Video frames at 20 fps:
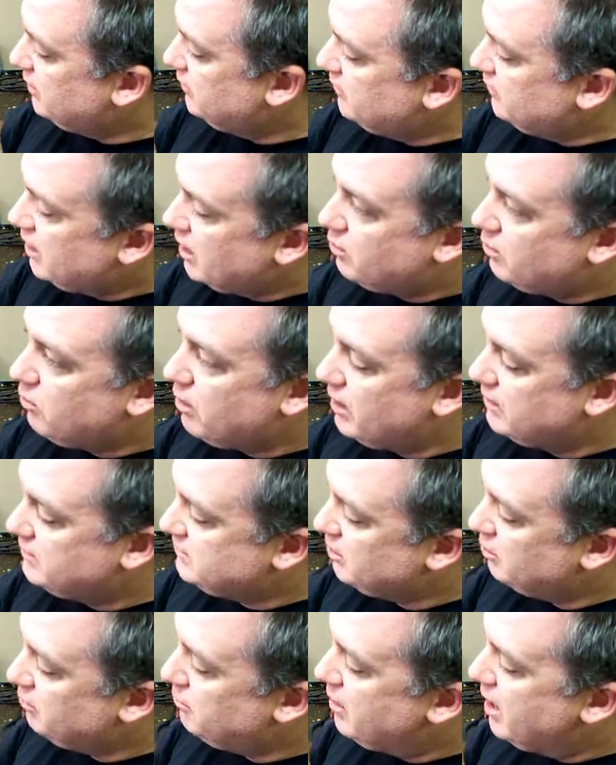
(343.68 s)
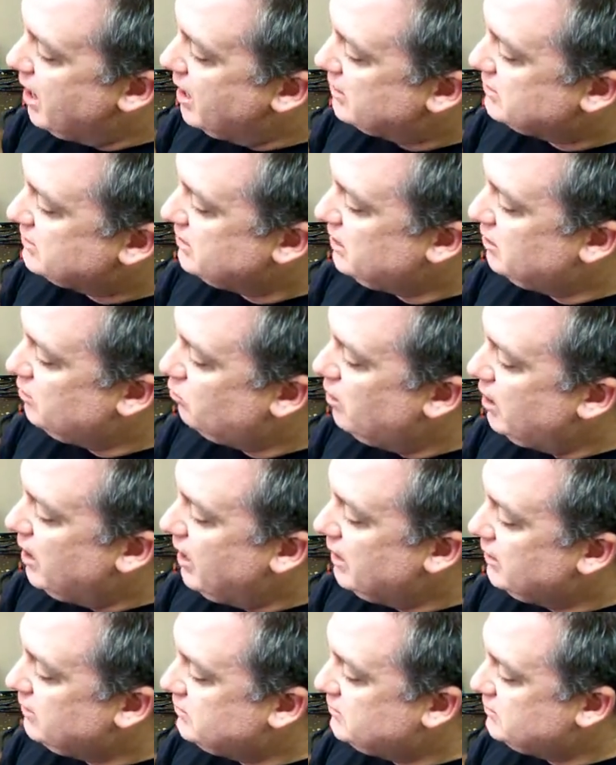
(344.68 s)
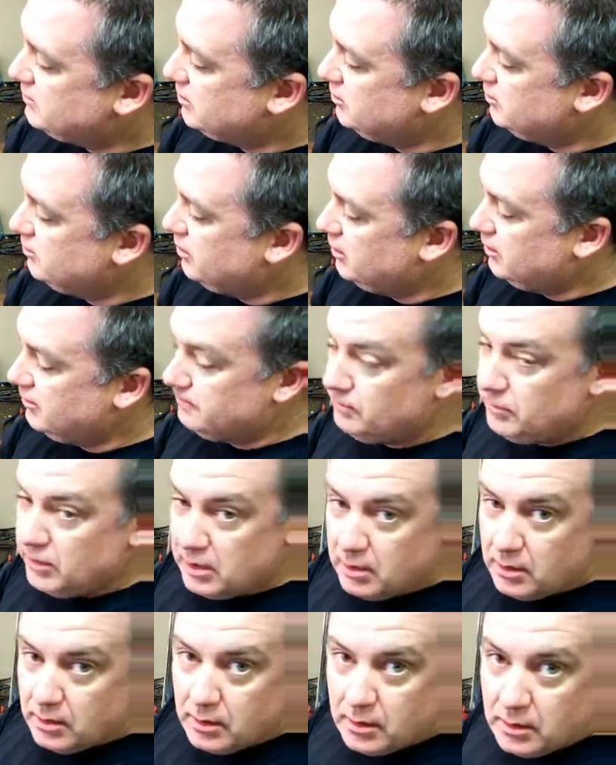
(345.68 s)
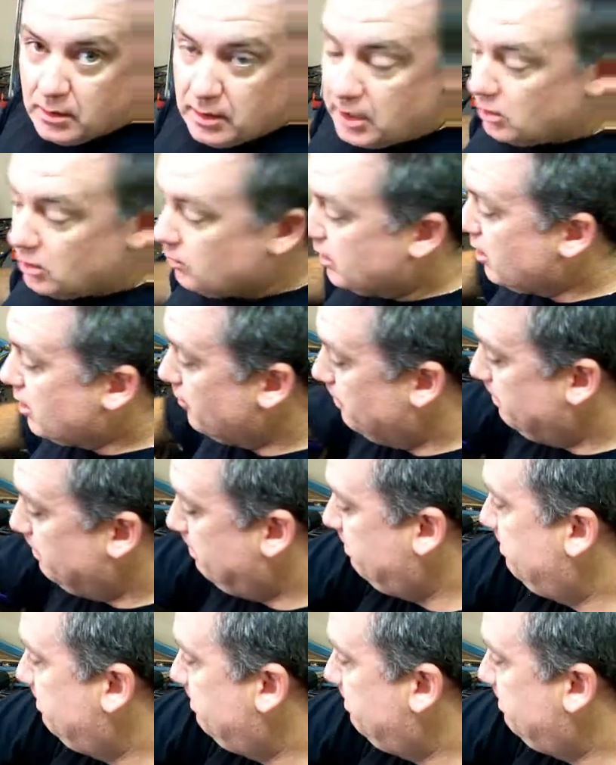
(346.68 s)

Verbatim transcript: thing's not quite so boxy and wide. So uh, here we go.